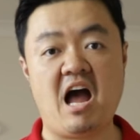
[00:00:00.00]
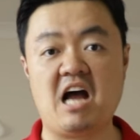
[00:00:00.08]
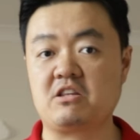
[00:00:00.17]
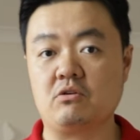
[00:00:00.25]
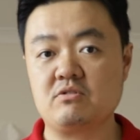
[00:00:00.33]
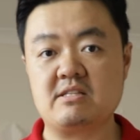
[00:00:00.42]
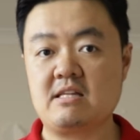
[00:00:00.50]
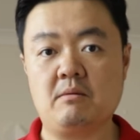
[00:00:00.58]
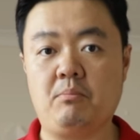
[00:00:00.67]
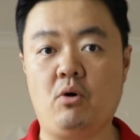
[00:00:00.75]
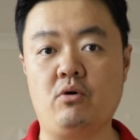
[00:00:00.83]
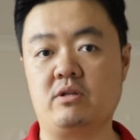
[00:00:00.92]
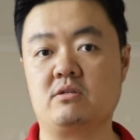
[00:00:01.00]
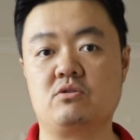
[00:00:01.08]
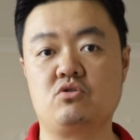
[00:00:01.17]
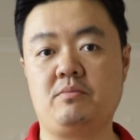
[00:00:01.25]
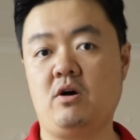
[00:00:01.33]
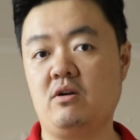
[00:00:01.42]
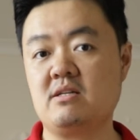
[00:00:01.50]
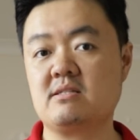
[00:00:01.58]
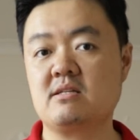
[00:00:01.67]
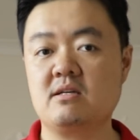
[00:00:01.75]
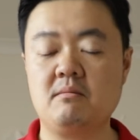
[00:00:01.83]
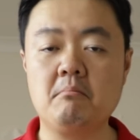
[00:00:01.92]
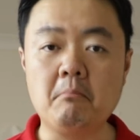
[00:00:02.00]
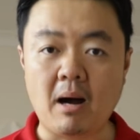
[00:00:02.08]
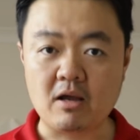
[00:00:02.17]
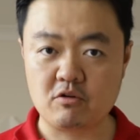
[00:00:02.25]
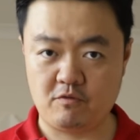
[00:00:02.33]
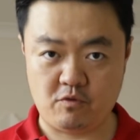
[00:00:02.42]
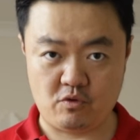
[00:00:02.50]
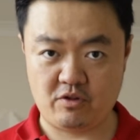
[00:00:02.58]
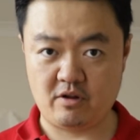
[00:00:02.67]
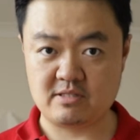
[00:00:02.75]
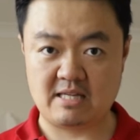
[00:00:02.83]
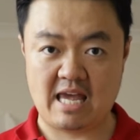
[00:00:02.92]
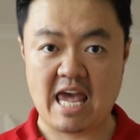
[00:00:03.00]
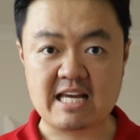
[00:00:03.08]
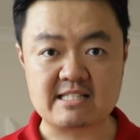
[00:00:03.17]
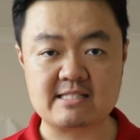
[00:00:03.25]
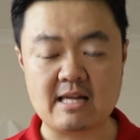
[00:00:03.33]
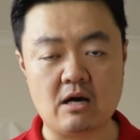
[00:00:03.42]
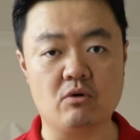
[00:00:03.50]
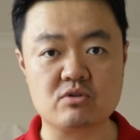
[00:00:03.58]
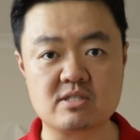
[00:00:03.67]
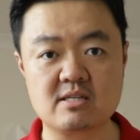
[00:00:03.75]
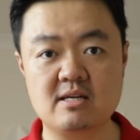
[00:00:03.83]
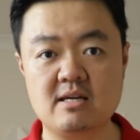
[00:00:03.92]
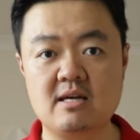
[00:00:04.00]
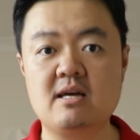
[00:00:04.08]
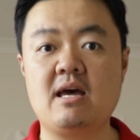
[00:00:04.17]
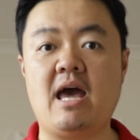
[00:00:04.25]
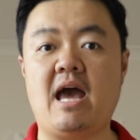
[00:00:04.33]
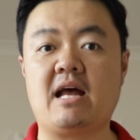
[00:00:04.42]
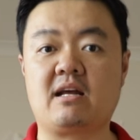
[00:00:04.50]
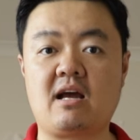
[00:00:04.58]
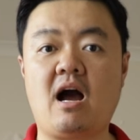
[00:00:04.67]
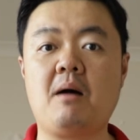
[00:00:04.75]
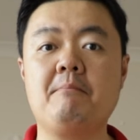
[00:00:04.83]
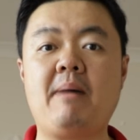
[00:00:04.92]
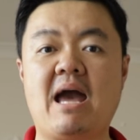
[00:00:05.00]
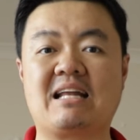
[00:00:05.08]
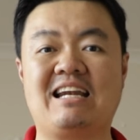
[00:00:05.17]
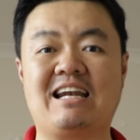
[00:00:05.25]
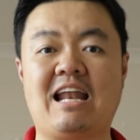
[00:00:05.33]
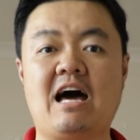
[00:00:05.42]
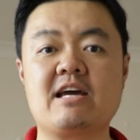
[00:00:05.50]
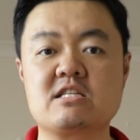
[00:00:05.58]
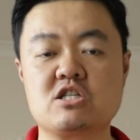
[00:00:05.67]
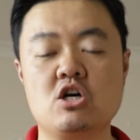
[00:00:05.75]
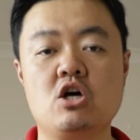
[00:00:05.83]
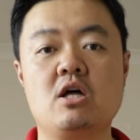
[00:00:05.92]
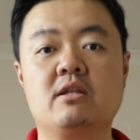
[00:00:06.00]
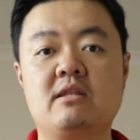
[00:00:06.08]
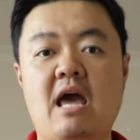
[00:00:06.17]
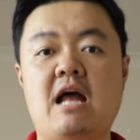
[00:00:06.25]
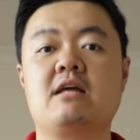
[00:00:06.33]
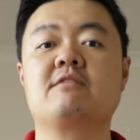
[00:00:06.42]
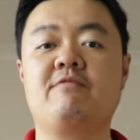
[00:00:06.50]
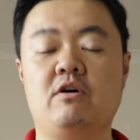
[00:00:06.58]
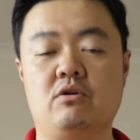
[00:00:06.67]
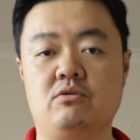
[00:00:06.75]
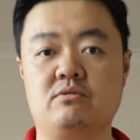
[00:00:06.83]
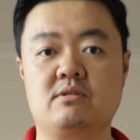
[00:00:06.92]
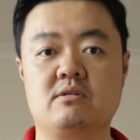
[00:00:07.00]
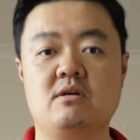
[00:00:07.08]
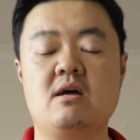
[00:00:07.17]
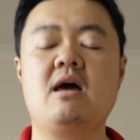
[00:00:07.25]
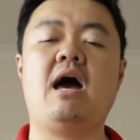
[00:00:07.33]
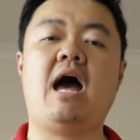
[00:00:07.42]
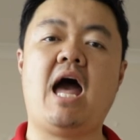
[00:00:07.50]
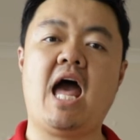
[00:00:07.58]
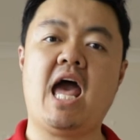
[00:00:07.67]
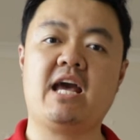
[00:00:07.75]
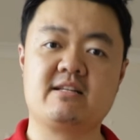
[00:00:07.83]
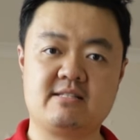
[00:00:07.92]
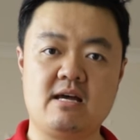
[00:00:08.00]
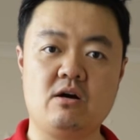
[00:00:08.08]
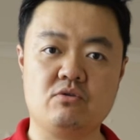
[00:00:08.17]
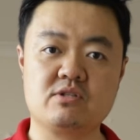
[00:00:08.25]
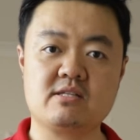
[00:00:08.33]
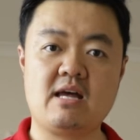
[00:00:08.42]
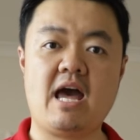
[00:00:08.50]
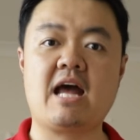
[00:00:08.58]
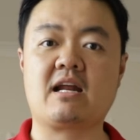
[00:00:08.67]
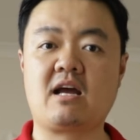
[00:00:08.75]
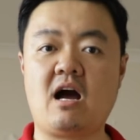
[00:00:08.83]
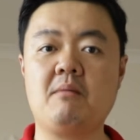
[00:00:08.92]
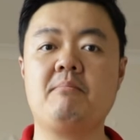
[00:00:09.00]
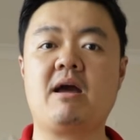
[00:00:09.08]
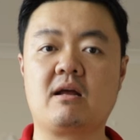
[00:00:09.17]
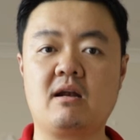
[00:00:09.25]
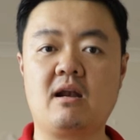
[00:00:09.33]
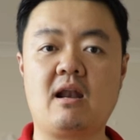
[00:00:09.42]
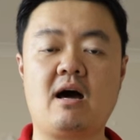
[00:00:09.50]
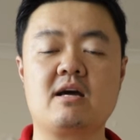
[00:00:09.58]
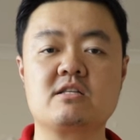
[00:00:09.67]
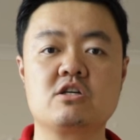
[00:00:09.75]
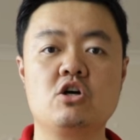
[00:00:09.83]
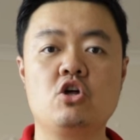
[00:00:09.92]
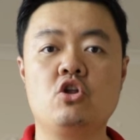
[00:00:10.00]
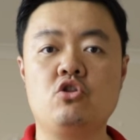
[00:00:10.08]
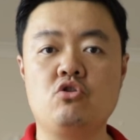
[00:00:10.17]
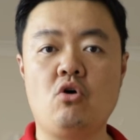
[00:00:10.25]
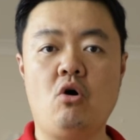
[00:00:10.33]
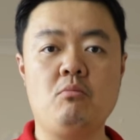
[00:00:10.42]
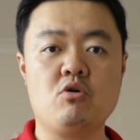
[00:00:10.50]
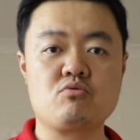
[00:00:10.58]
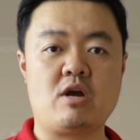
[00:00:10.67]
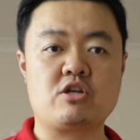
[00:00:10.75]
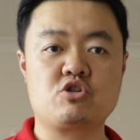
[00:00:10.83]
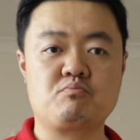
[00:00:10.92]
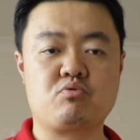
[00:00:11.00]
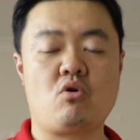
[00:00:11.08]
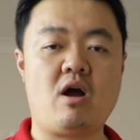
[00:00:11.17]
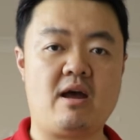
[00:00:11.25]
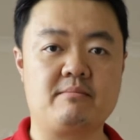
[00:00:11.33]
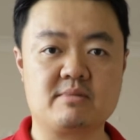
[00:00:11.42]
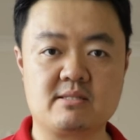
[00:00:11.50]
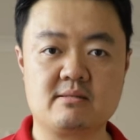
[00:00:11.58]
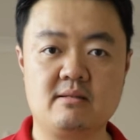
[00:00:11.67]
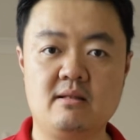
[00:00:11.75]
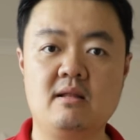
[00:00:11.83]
I don't see the point. To be honest, Micro Four Thirds excels at compact, light telephotos, excels at compact, light, normal range primes.